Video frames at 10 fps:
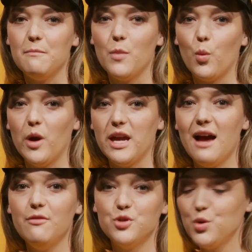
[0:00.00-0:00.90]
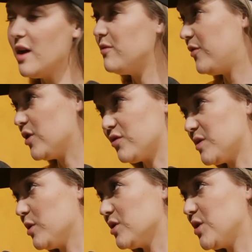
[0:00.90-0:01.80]
we do have first
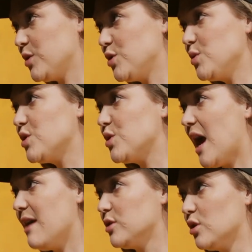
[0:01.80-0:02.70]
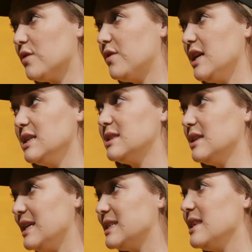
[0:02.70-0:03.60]
responders who do have a lot of things
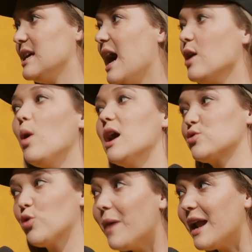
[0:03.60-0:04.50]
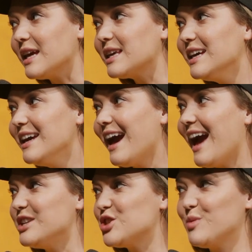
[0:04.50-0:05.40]
that they see that are quite traumatic,
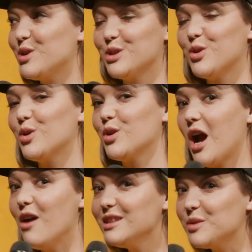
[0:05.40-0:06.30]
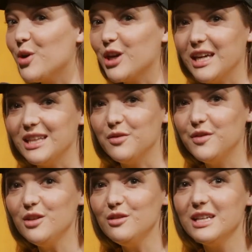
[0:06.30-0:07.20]
and just because they're not currently working in the
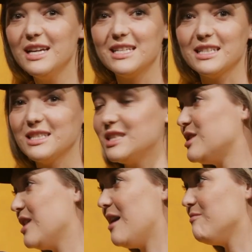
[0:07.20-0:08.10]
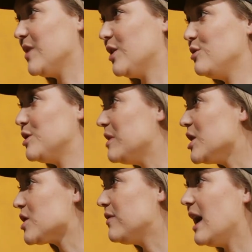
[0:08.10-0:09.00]
field doesn't just
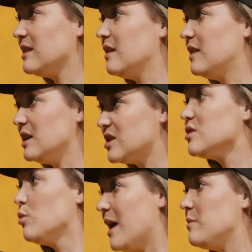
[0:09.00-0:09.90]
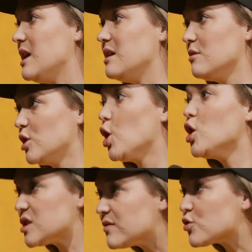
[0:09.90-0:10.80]
diminish the fact that there still may be
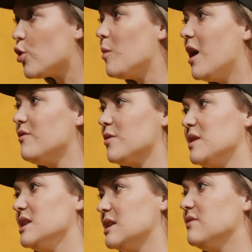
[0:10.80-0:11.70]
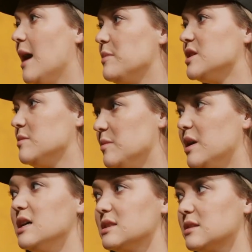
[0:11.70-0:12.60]
lots of trauma from things that have happened to them in the
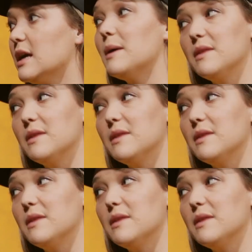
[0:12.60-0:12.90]
past. Yeah, and